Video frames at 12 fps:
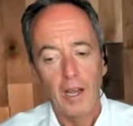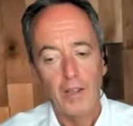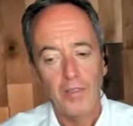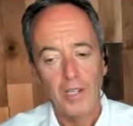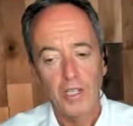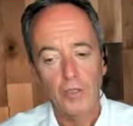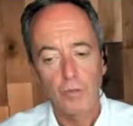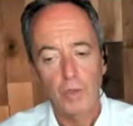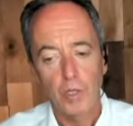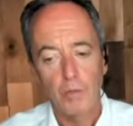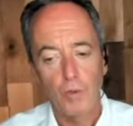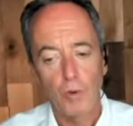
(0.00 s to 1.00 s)
I think it's
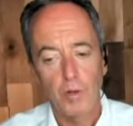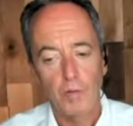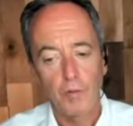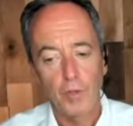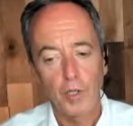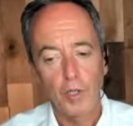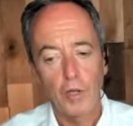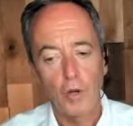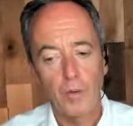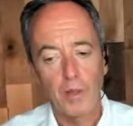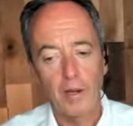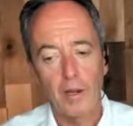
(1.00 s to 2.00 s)
really important for you to
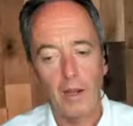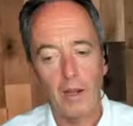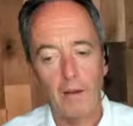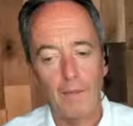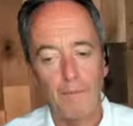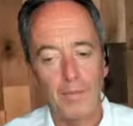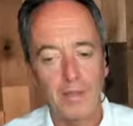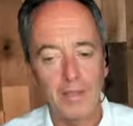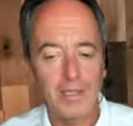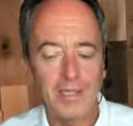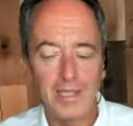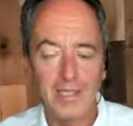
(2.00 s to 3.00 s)
know that,
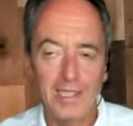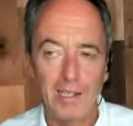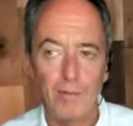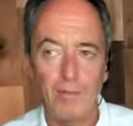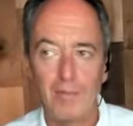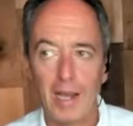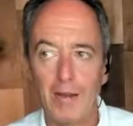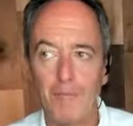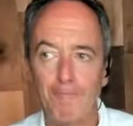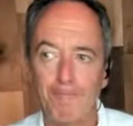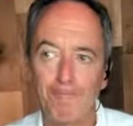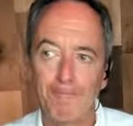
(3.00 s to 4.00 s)
yes,
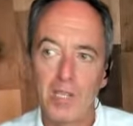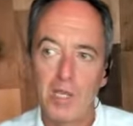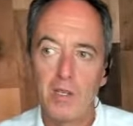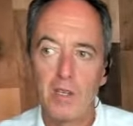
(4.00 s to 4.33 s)
I'm